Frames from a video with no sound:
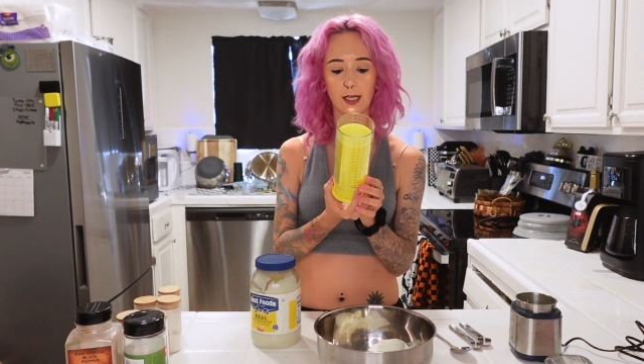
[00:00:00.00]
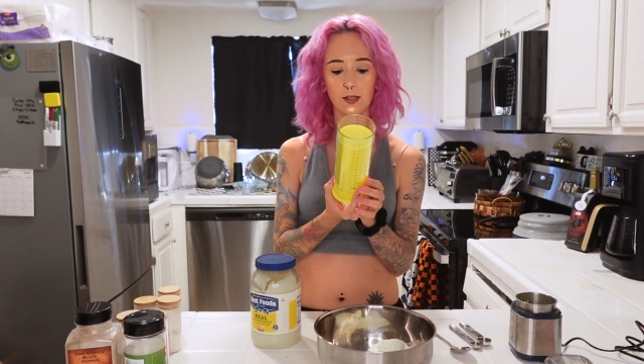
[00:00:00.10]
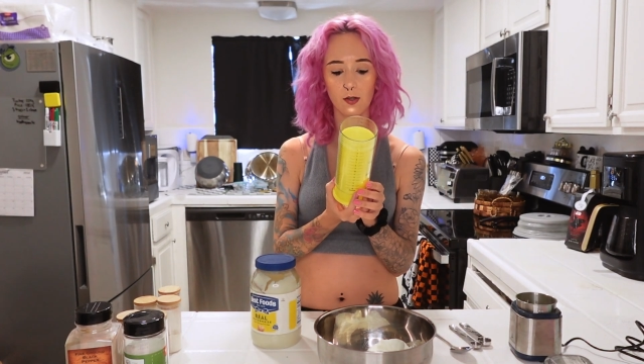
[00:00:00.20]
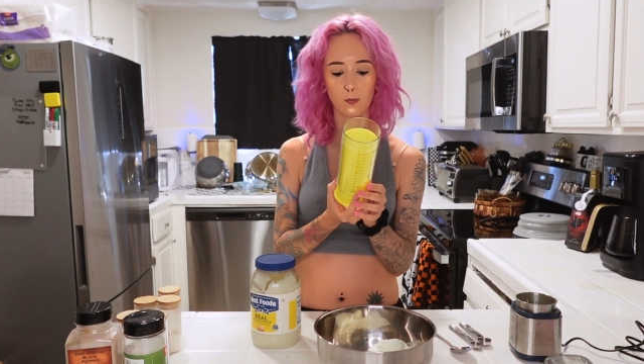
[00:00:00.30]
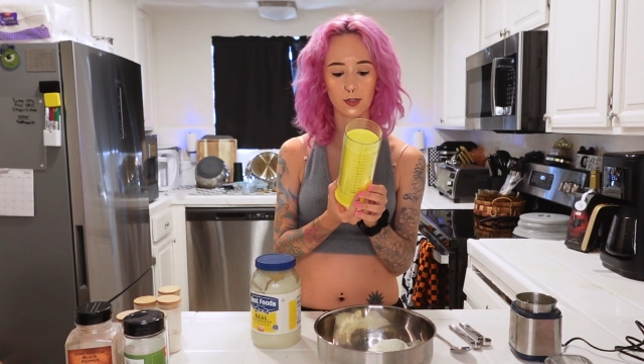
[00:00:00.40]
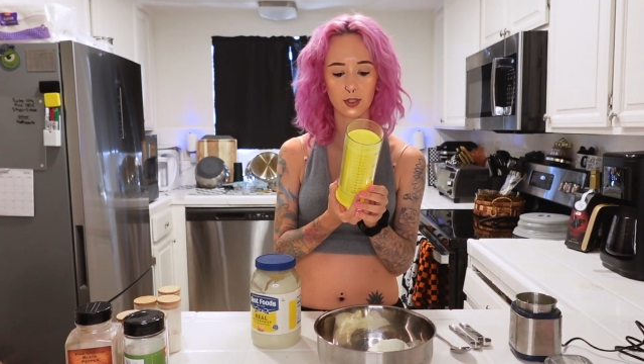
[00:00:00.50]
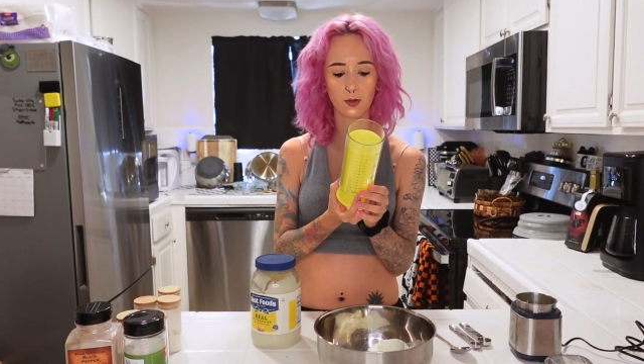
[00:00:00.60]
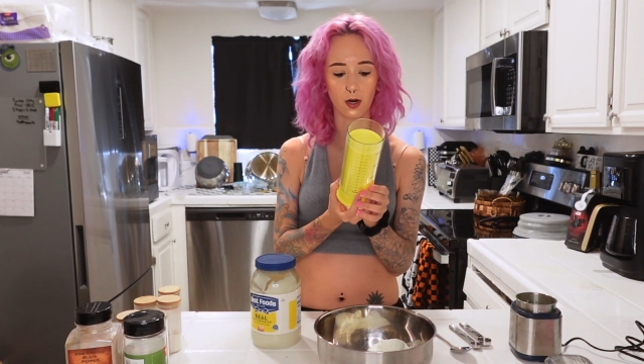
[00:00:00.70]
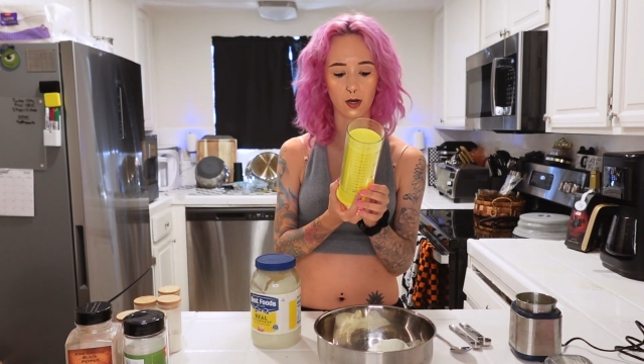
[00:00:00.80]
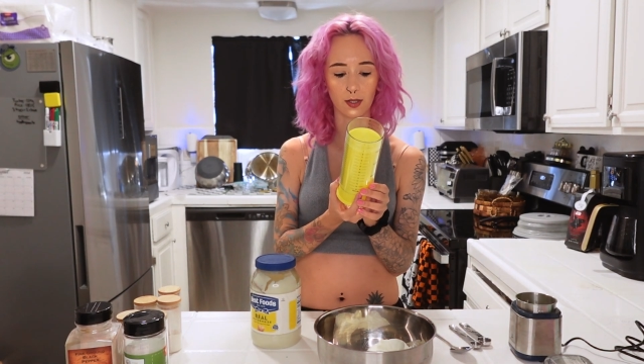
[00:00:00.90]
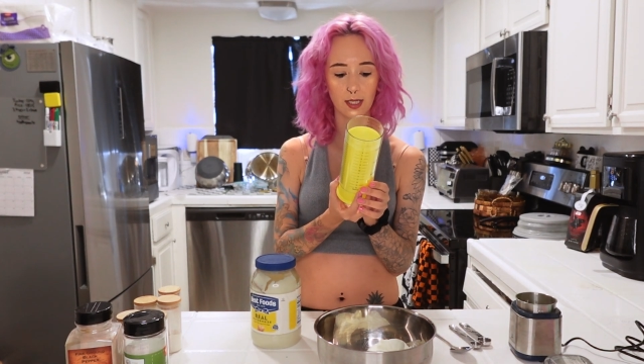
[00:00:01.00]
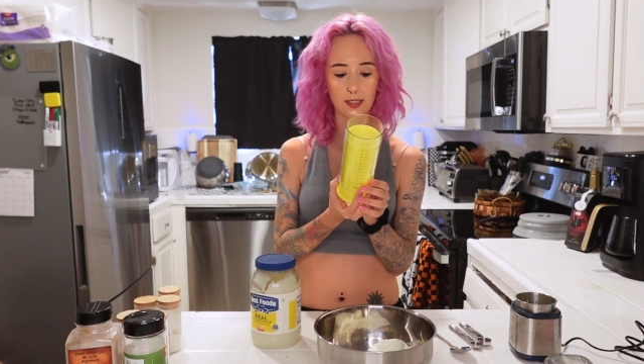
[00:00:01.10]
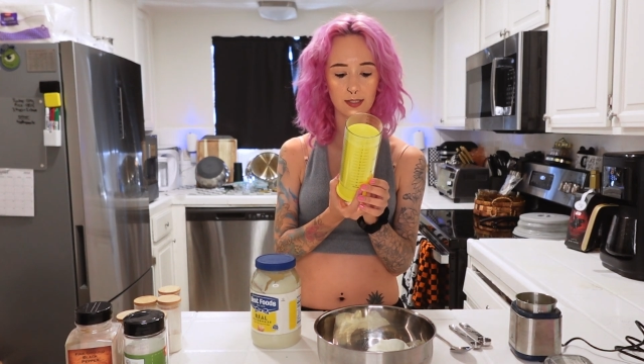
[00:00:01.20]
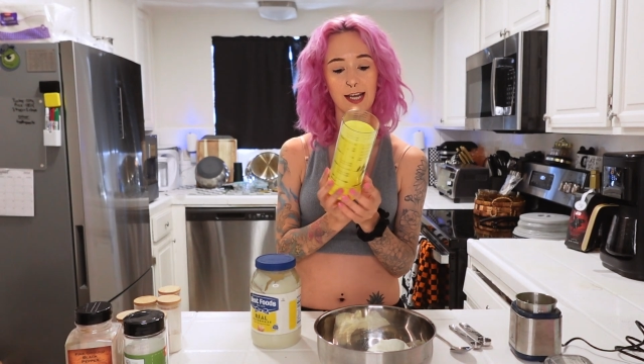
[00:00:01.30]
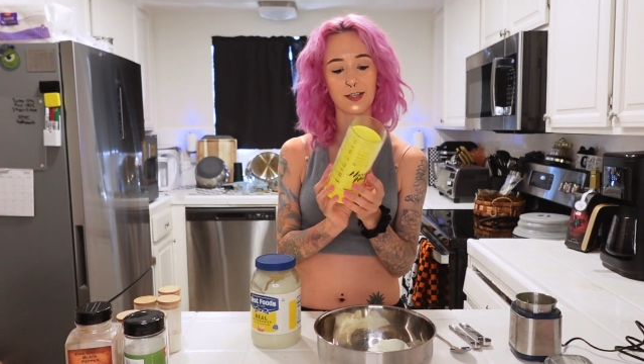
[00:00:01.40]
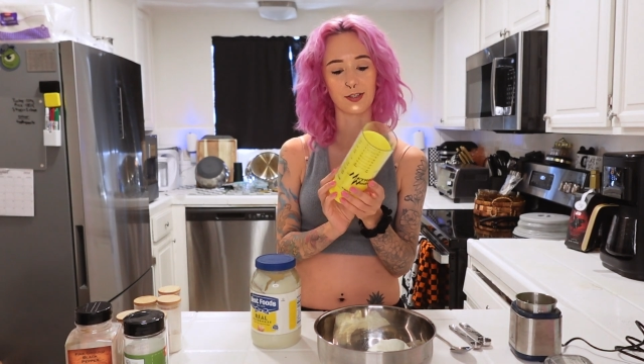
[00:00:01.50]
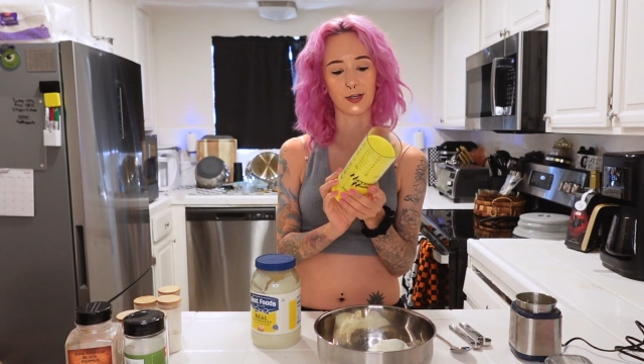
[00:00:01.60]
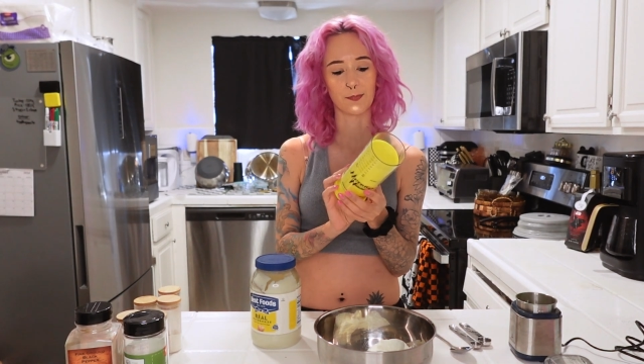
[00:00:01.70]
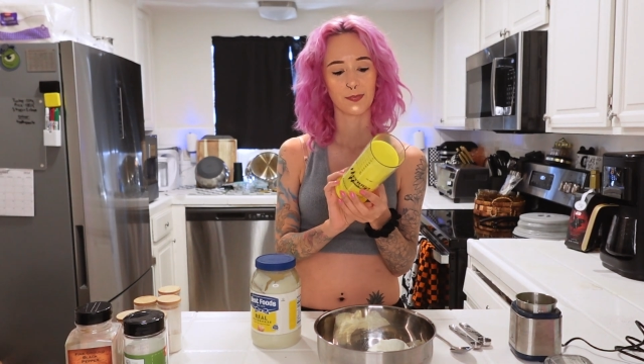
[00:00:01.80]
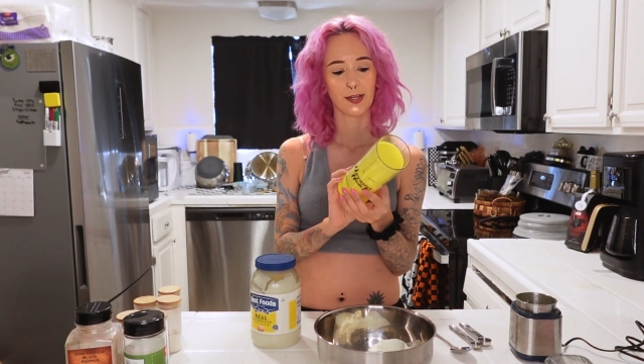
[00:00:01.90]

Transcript: I don't know what you call this, I don't know.